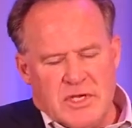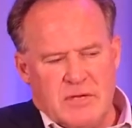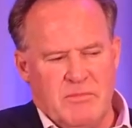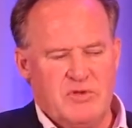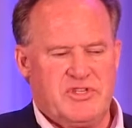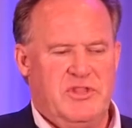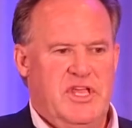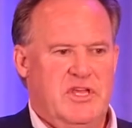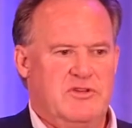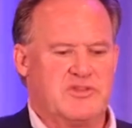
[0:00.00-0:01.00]
most of
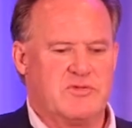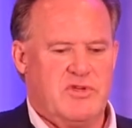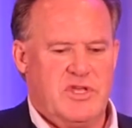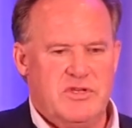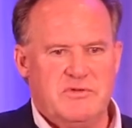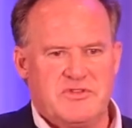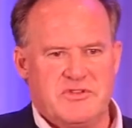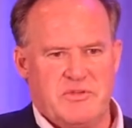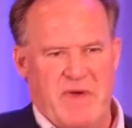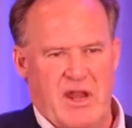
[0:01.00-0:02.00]
the industry
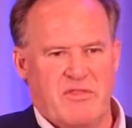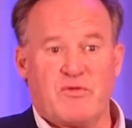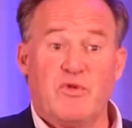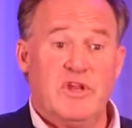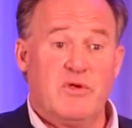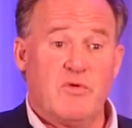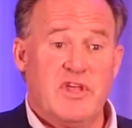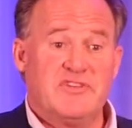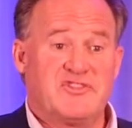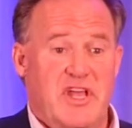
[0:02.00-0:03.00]
uses about a 3
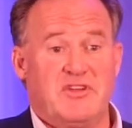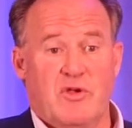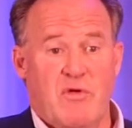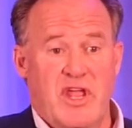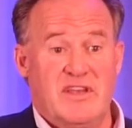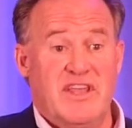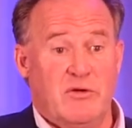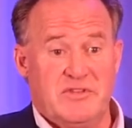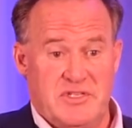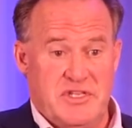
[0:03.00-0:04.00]
degrees centigrade
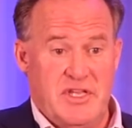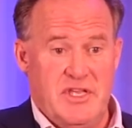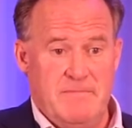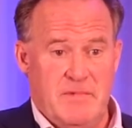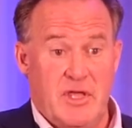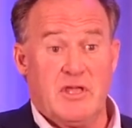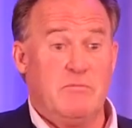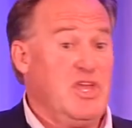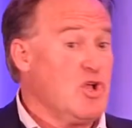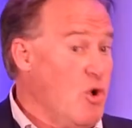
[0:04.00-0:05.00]
delta T. It can
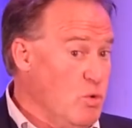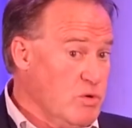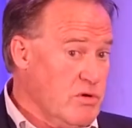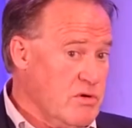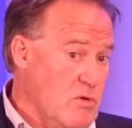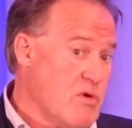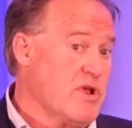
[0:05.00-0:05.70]
be colder or it